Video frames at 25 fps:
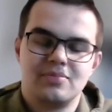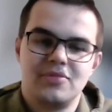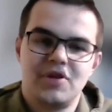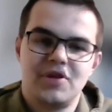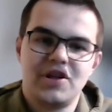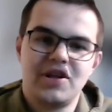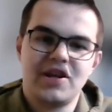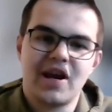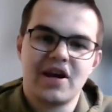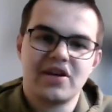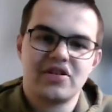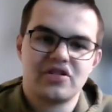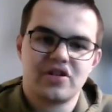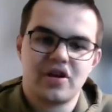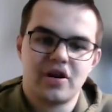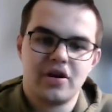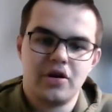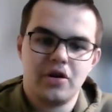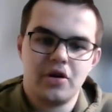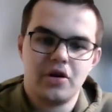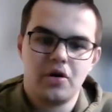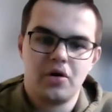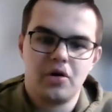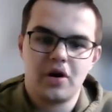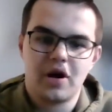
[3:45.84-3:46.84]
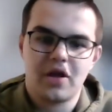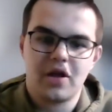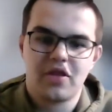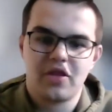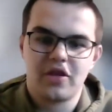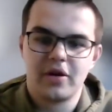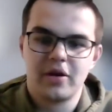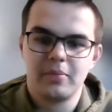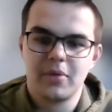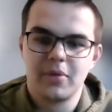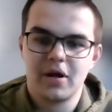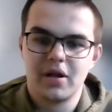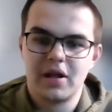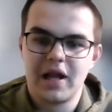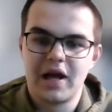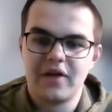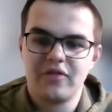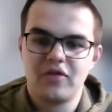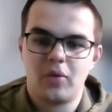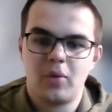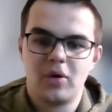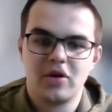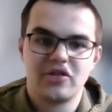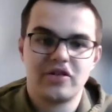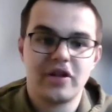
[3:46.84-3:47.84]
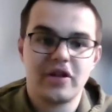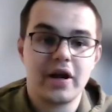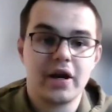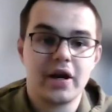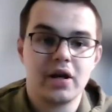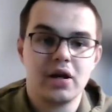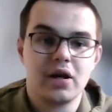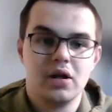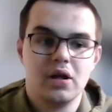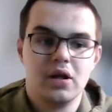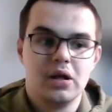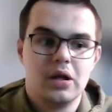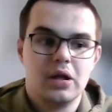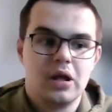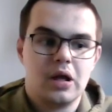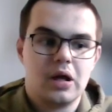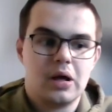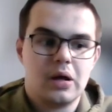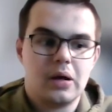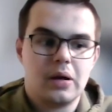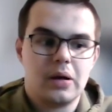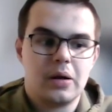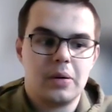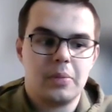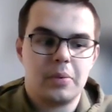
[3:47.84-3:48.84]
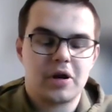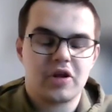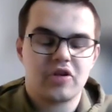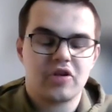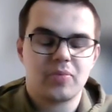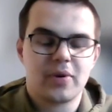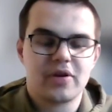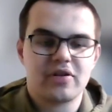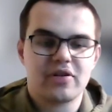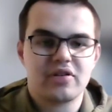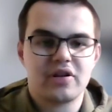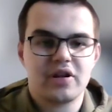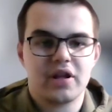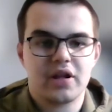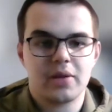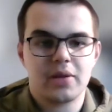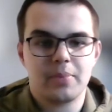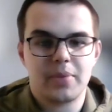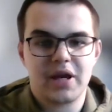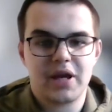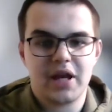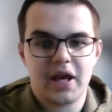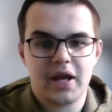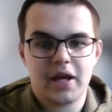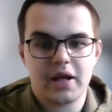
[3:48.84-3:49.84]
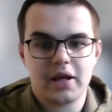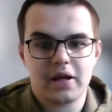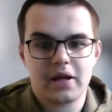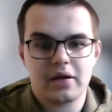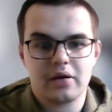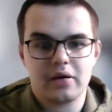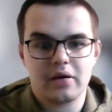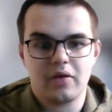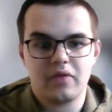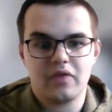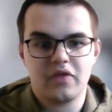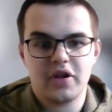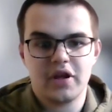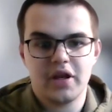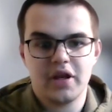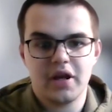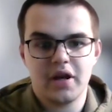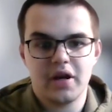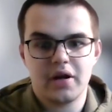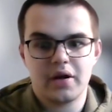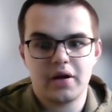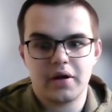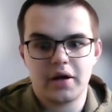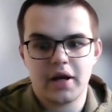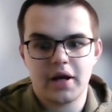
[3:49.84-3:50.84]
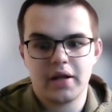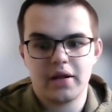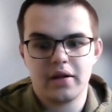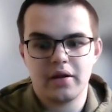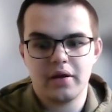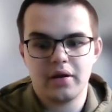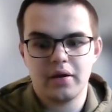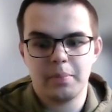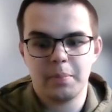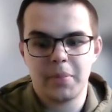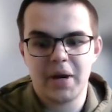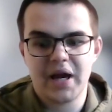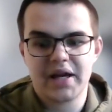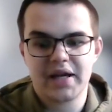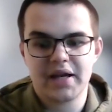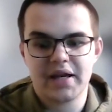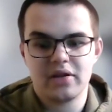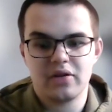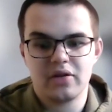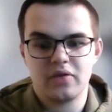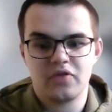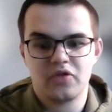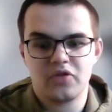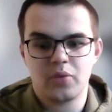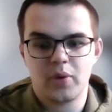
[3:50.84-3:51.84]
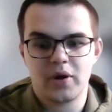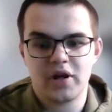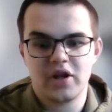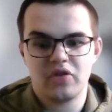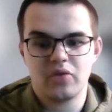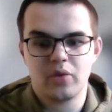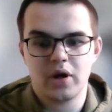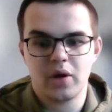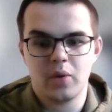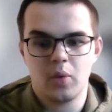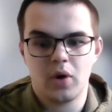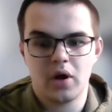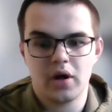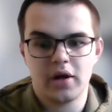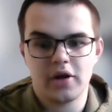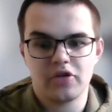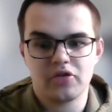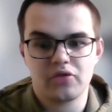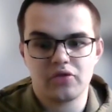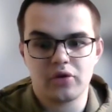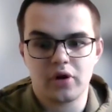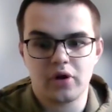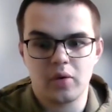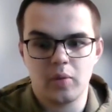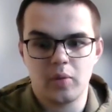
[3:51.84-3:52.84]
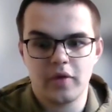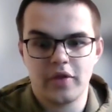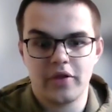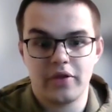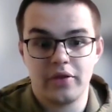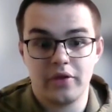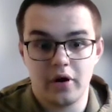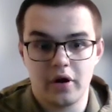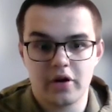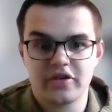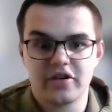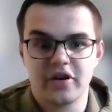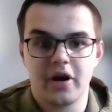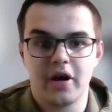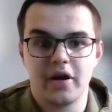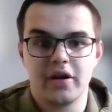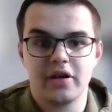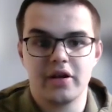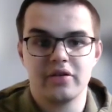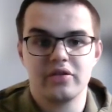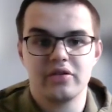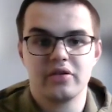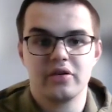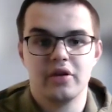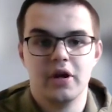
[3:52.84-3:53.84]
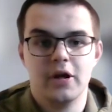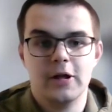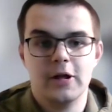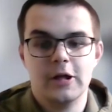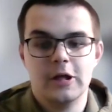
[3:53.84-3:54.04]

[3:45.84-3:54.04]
Yes and no. I think my level was there, but especially at the beginning of the year and the back end of 2021, I struggled with DARTITIS.